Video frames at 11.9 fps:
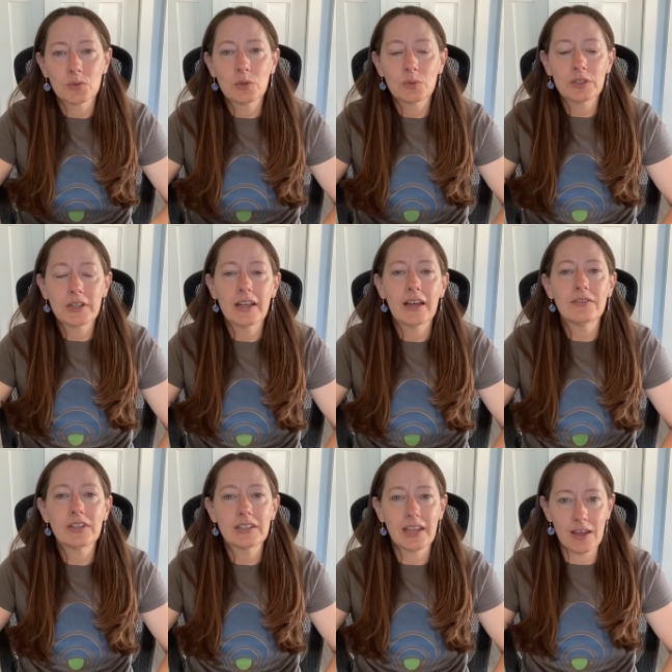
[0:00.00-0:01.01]
Well, we're
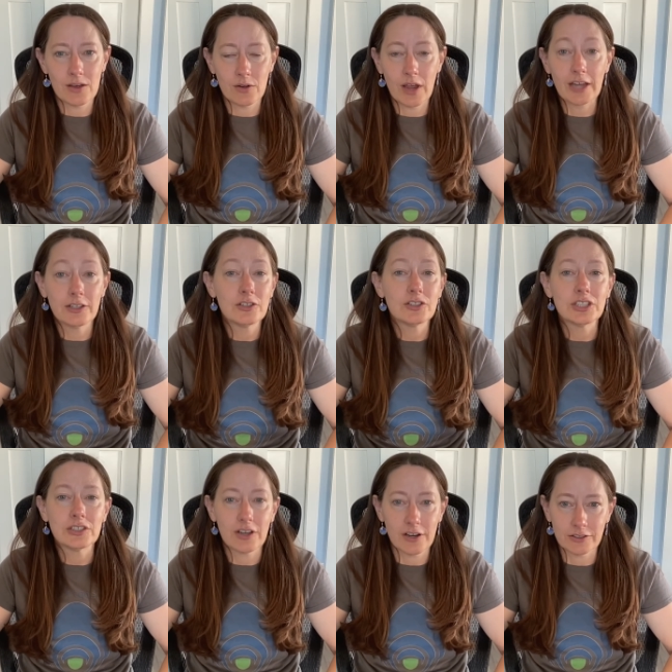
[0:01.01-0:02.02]
having now energy
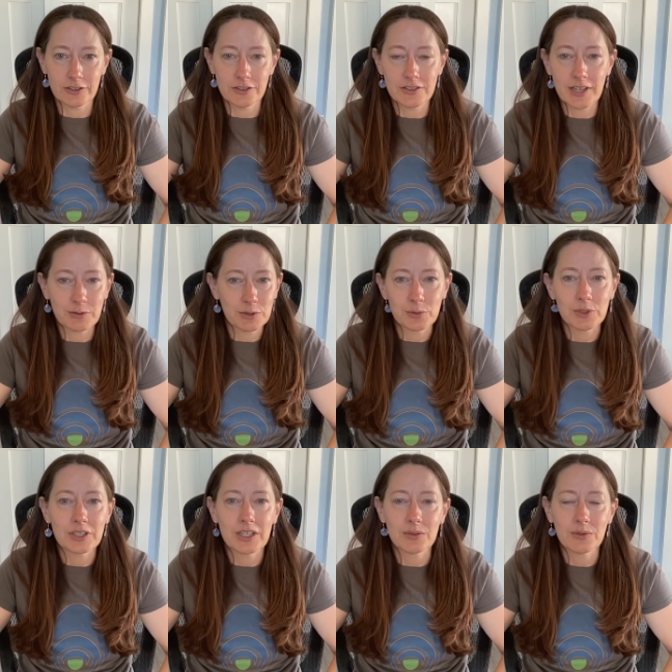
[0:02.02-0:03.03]
doctors that we're
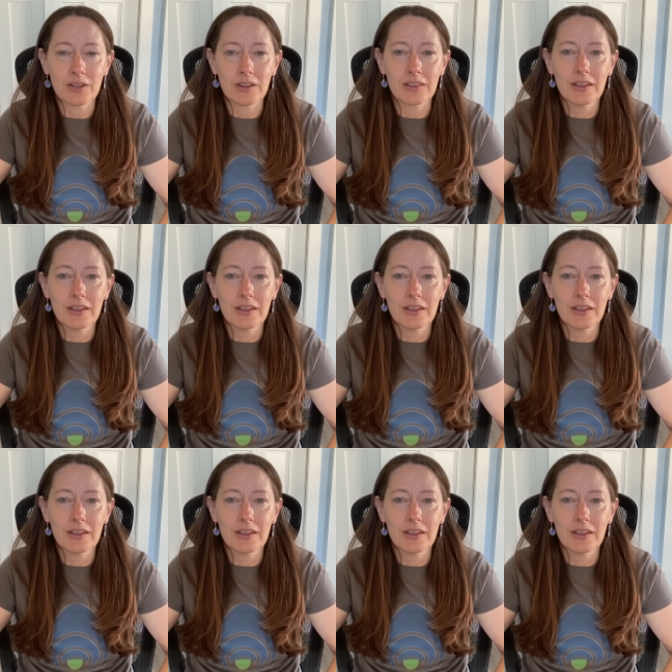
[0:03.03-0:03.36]
working with.